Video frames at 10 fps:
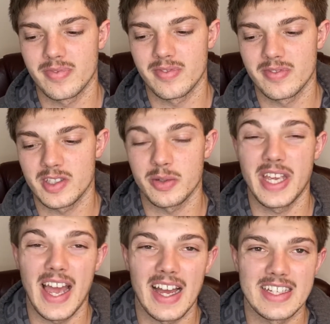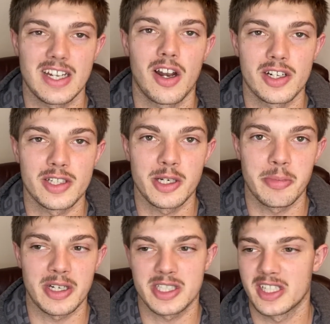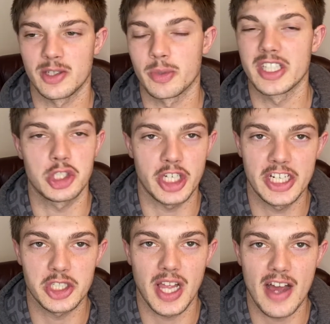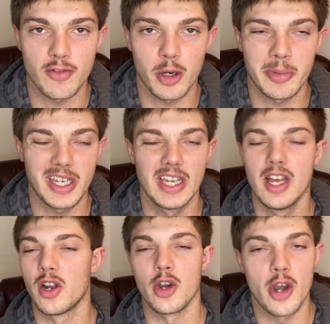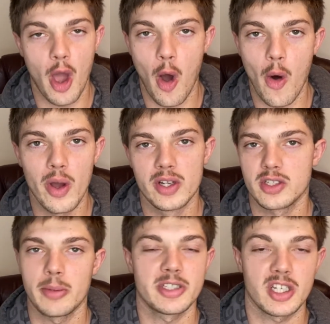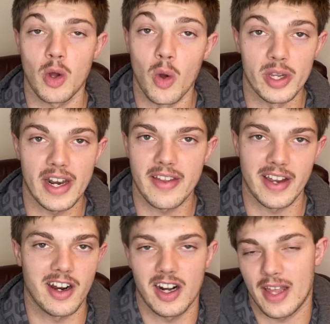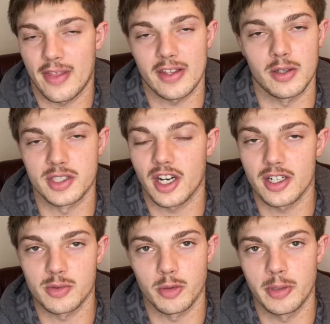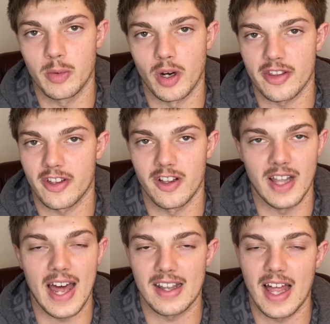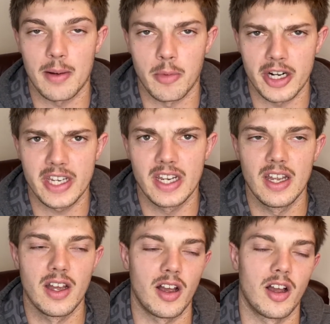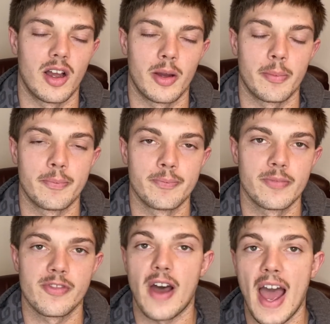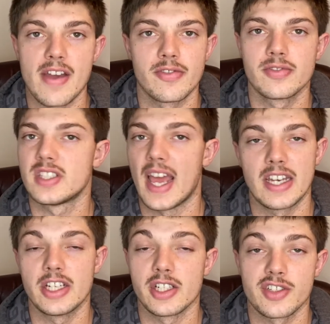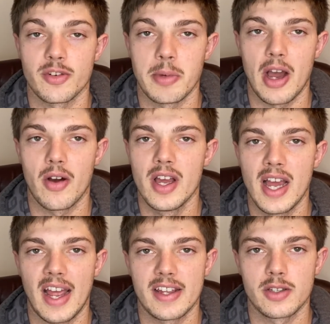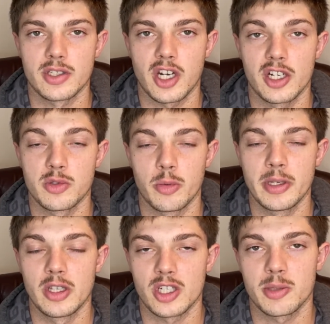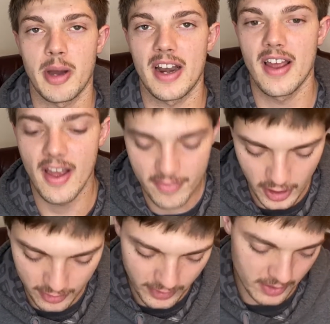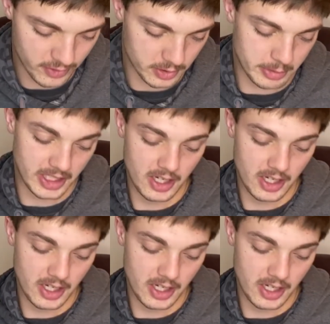So yeah, is 130 bucks going to really change a lot for me? No. So I'm just going to hold on to that card. I think those cards will be worth a lot of money. 5-10 years from now, I think those cards will be looked upon very favorably.